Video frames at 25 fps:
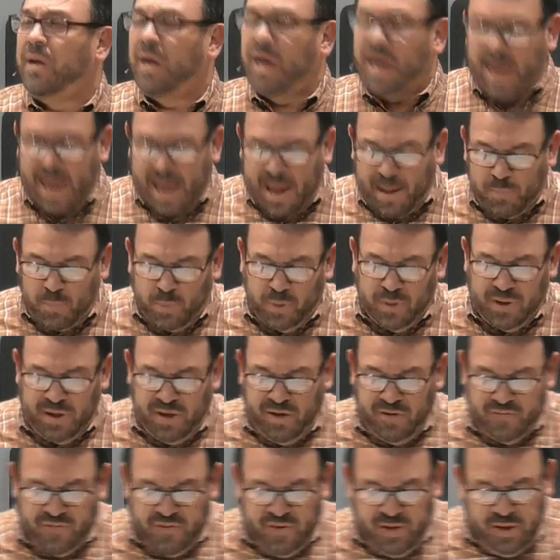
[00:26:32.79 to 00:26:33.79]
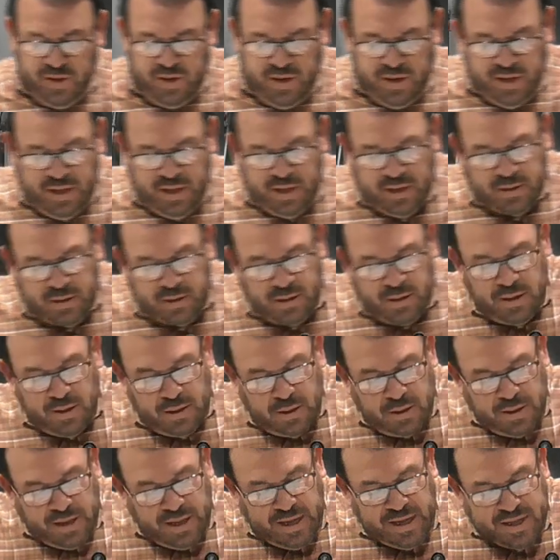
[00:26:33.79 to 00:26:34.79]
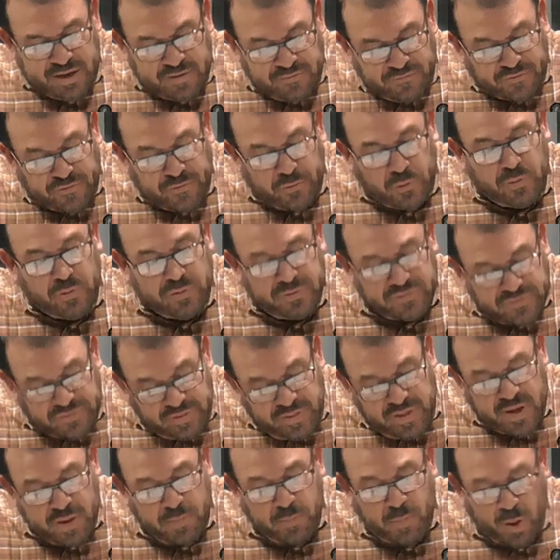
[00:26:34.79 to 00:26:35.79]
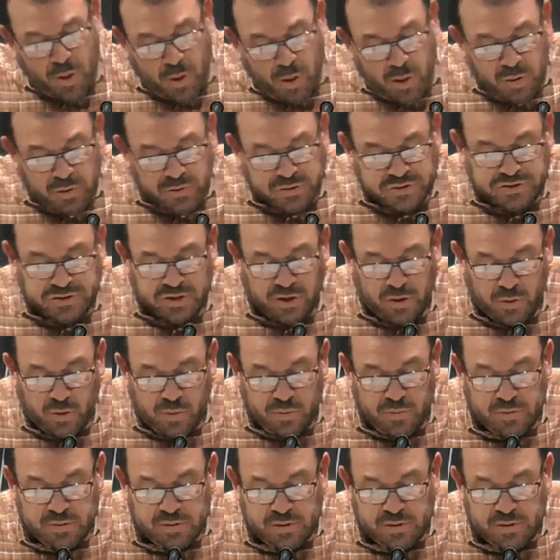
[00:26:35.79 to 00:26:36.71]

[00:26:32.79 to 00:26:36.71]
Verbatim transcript: I believe it'll influence them also.